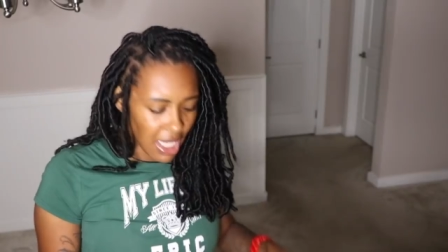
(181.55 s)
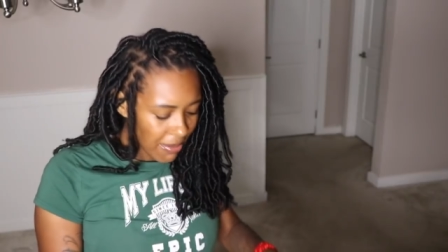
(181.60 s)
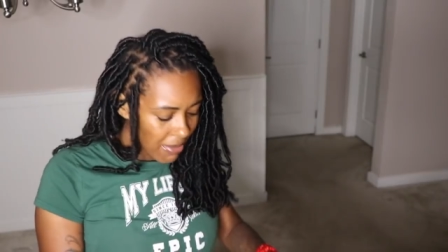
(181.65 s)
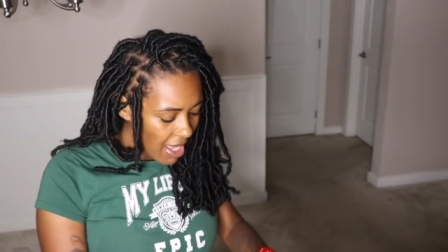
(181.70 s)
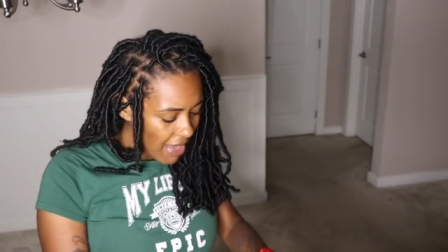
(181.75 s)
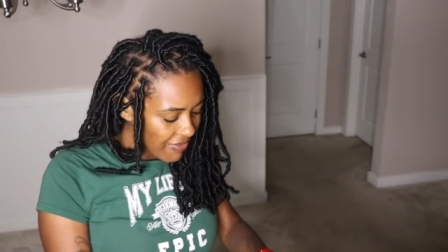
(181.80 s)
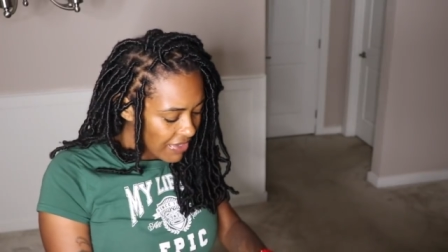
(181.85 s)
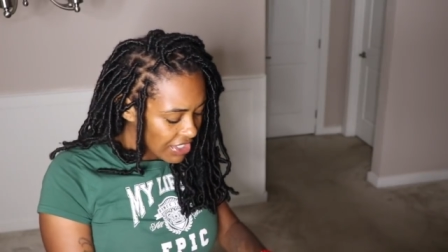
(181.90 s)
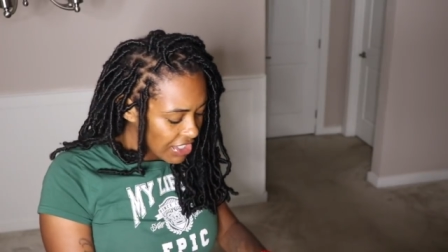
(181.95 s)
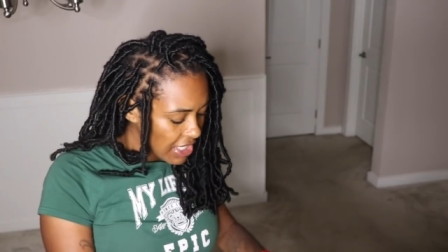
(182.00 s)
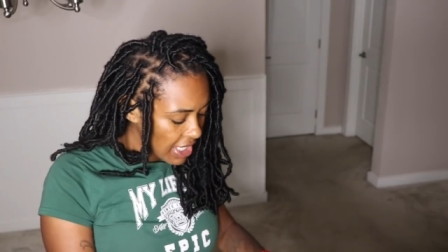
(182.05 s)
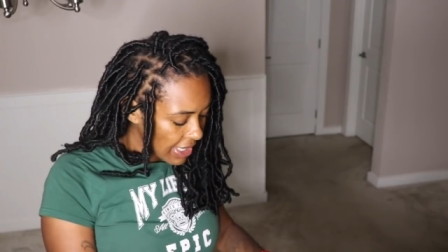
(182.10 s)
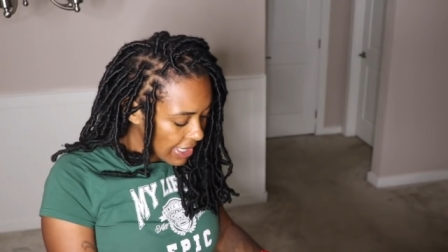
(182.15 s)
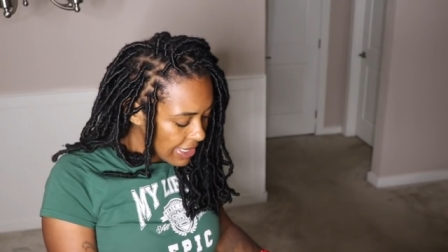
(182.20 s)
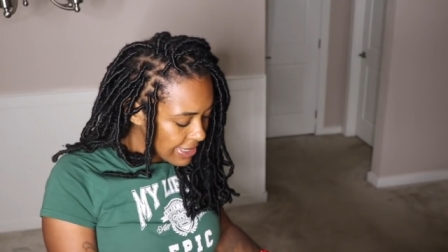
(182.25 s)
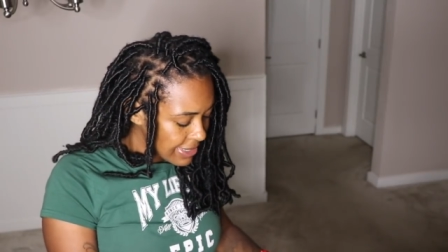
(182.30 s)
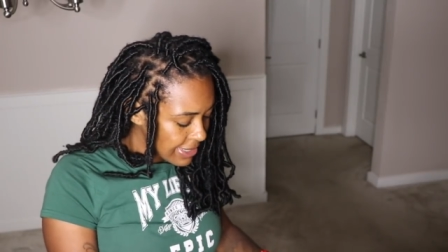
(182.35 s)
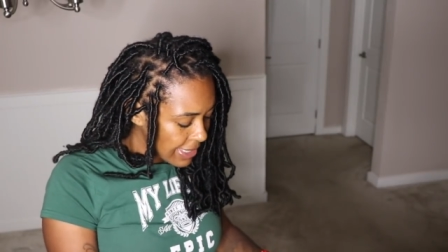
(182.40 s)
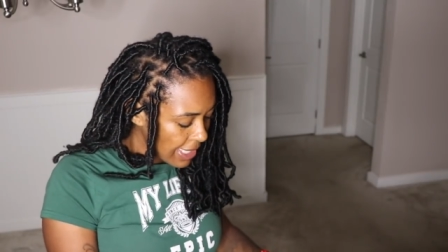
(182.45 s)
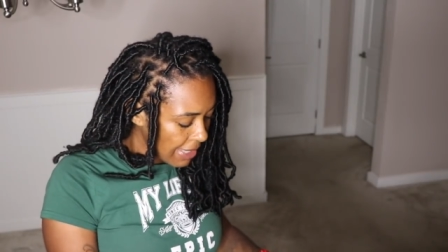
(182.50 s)
I'm gonna have to check
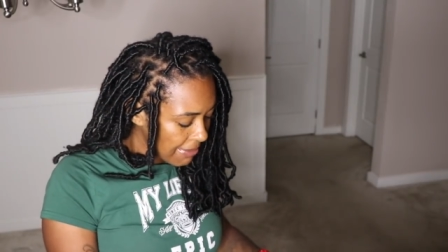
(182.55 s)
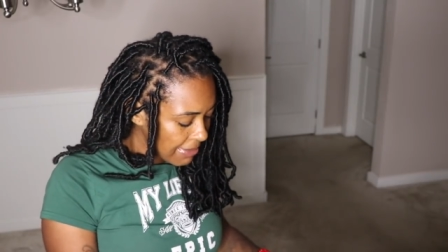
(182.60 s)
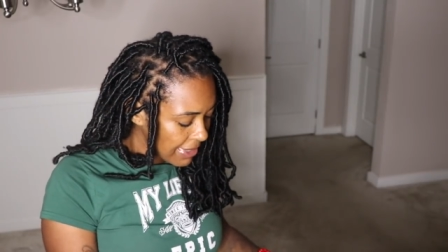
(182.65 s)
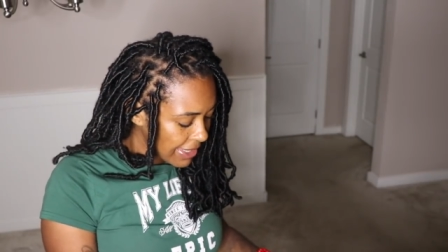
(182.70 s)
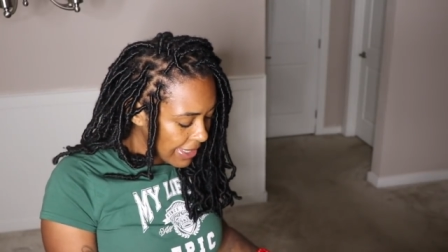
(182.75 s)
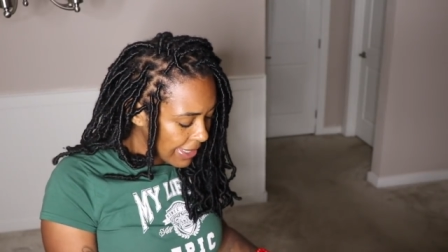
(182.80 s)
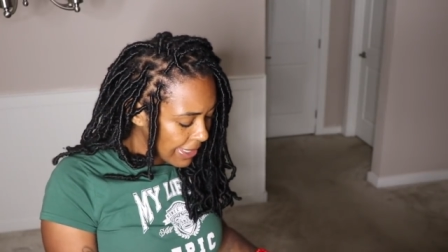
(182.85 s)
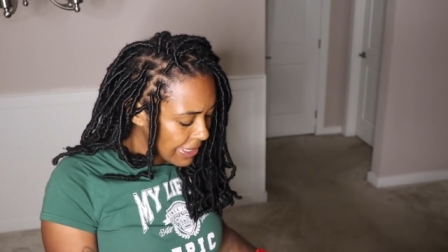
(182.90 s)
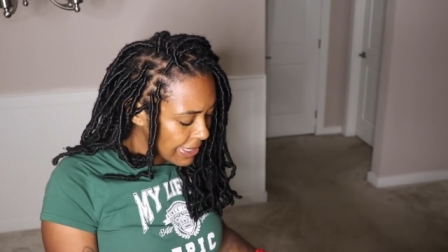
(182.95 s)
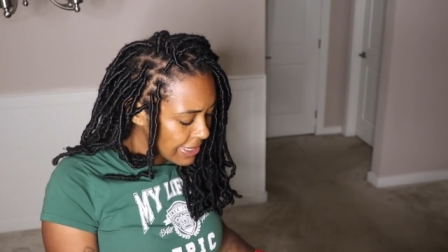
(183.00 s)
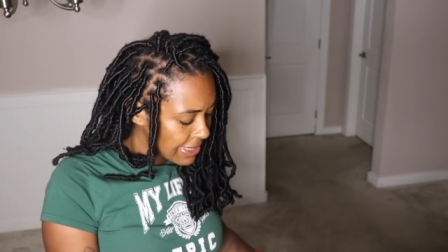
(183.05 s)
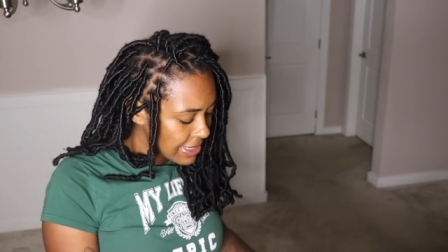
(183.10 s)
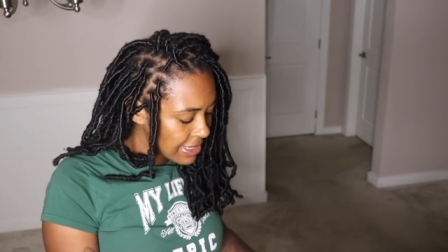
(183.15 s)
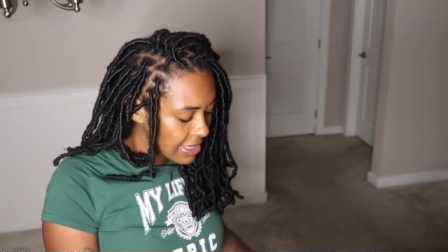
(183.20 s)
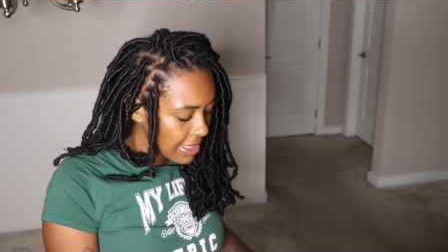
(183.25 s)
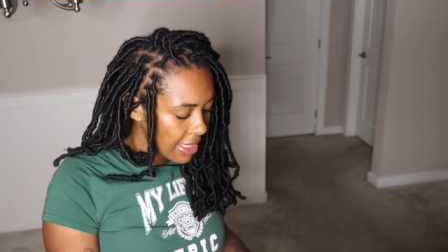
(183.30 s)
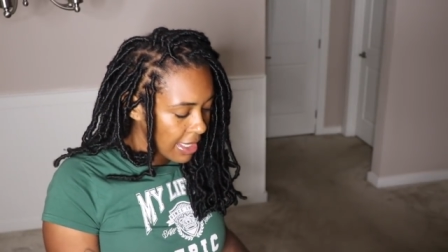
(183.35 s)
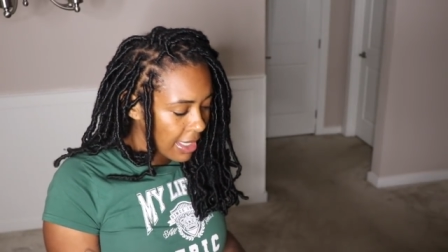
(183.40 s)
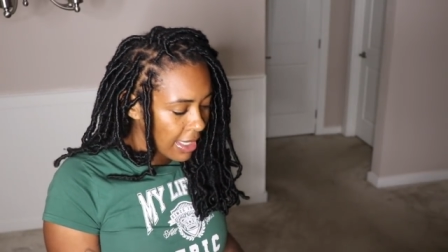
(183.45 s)
into that because,